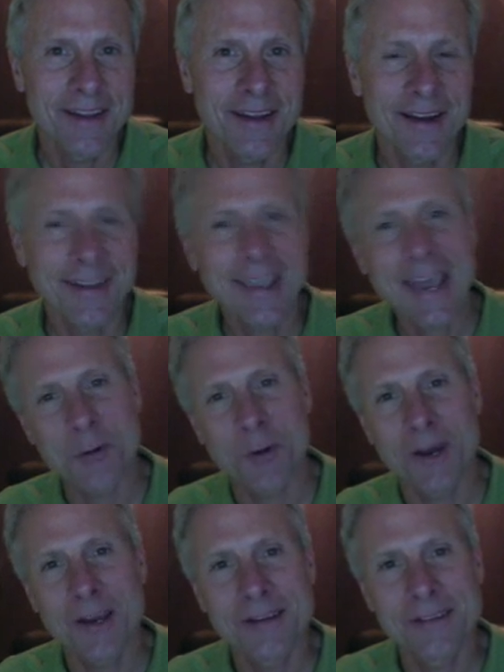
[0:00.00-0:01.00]
I can,
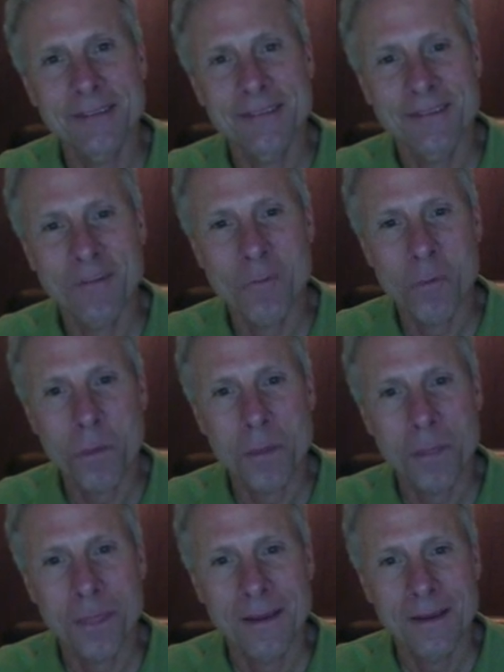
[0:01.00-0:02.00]
right?
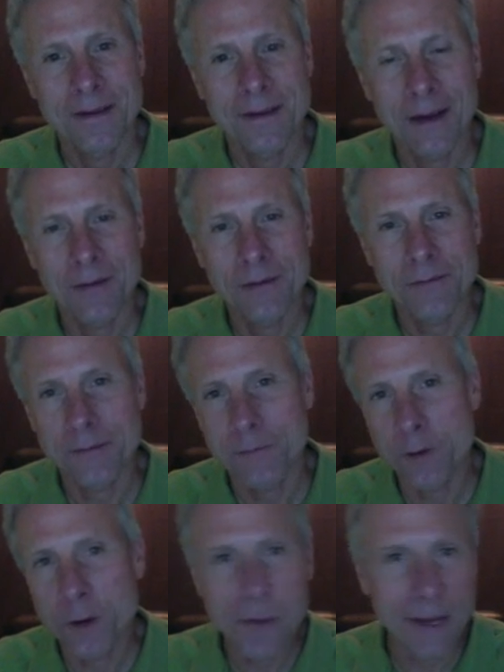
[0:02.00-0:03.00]
Now, if
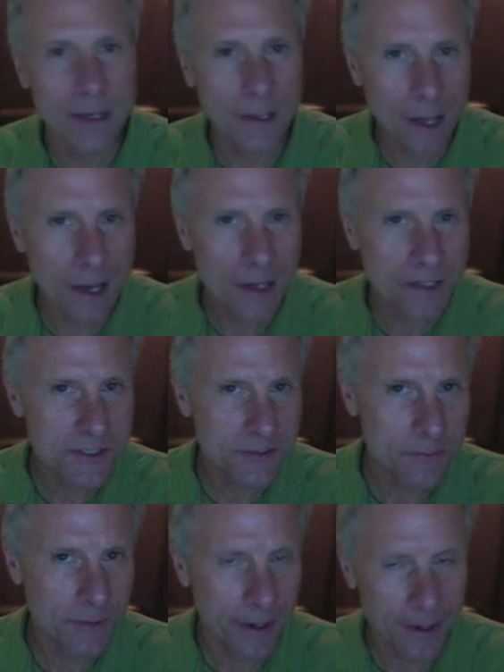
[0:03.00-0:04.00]
you're in my class,
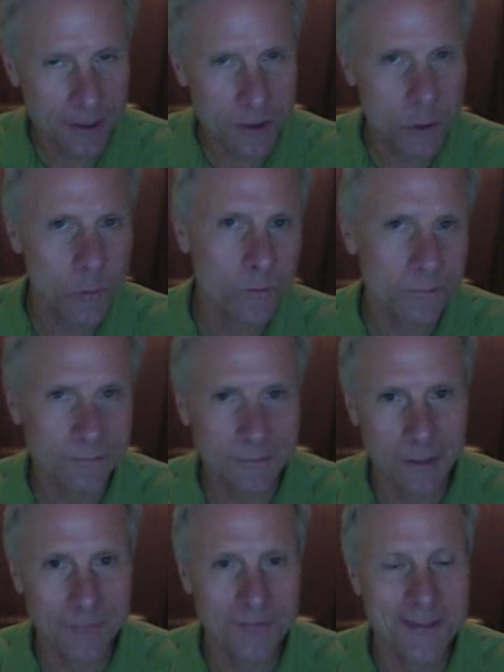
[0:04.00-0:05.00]
when I ask
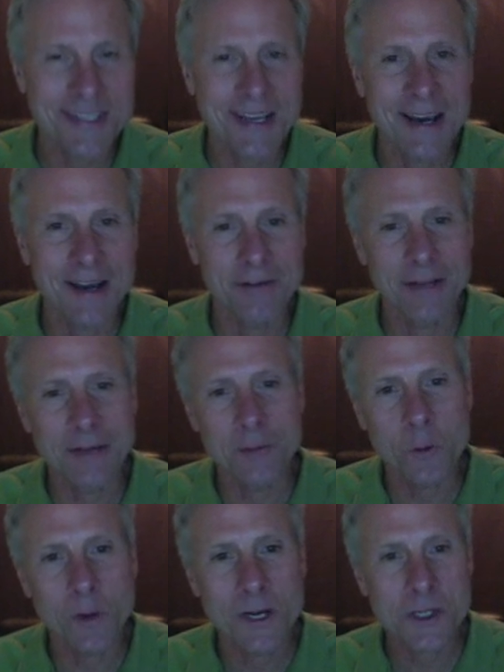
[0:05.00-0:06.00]
this kind of level
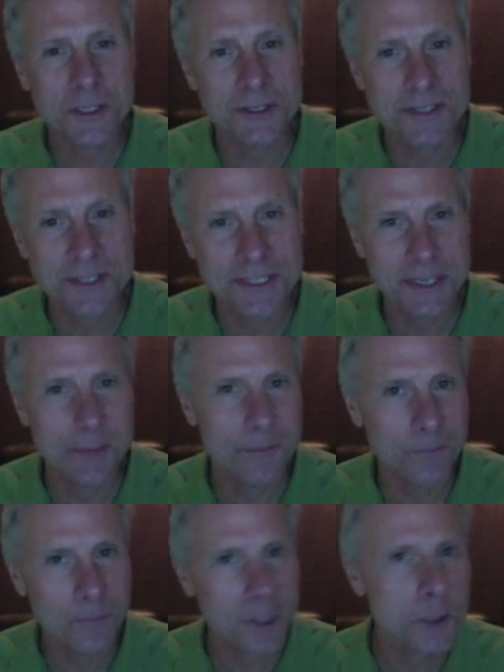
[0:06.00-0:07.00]
question, since I'm
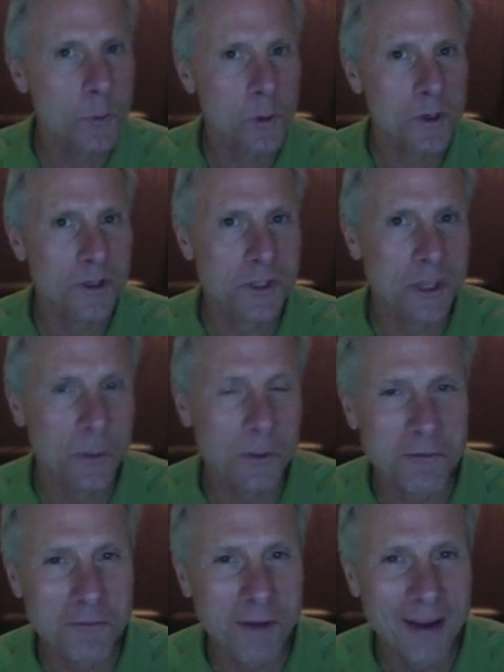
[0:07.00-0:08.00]
much more concerned with the
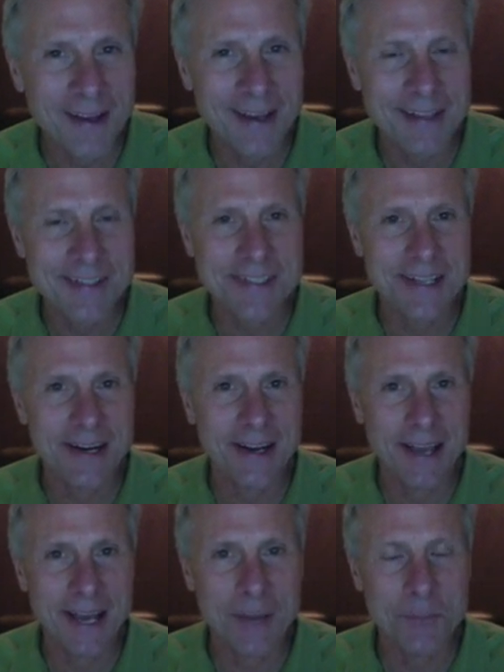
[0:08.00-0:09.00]
finance than I
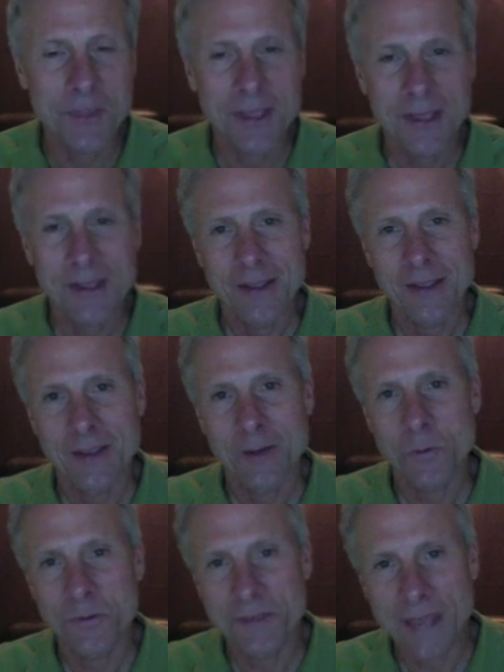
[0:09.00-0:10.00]
am
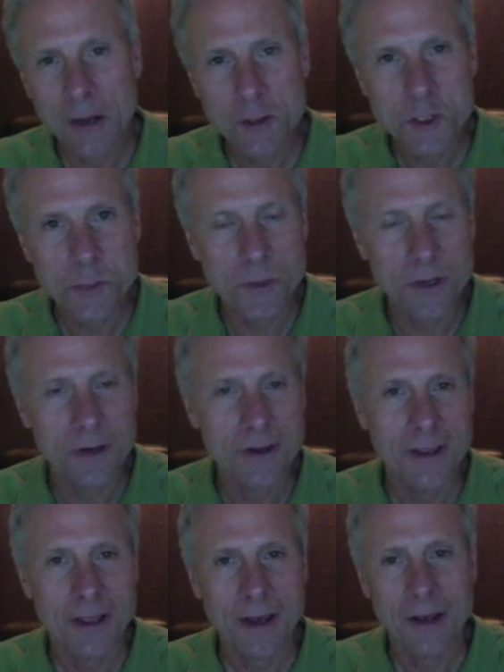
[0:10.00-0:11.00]
with the algebra,
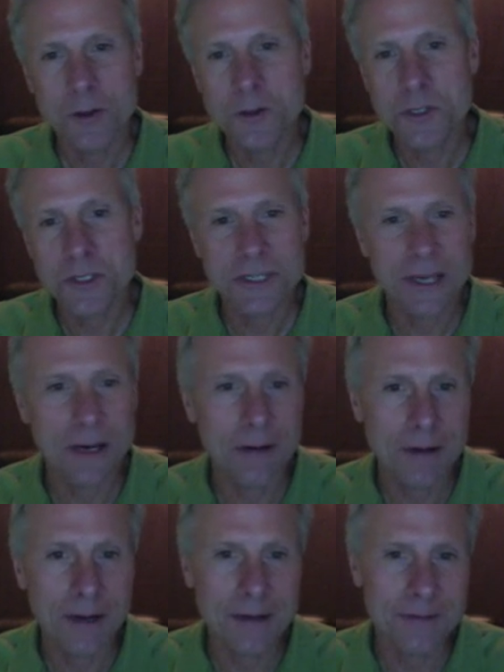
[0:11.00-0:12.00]
I usually say, all
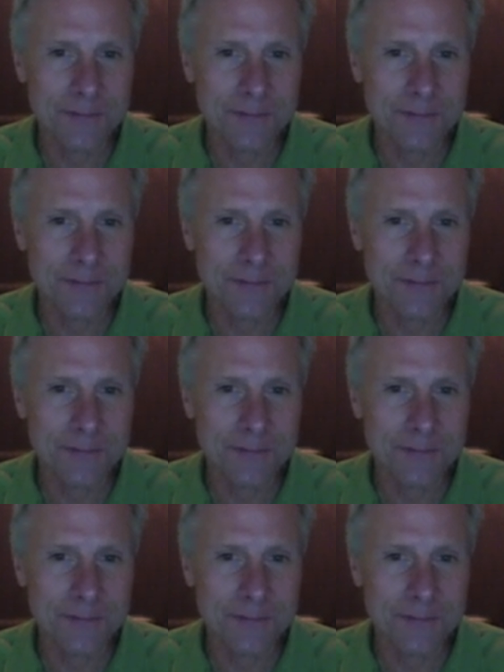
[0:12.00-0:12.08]
right,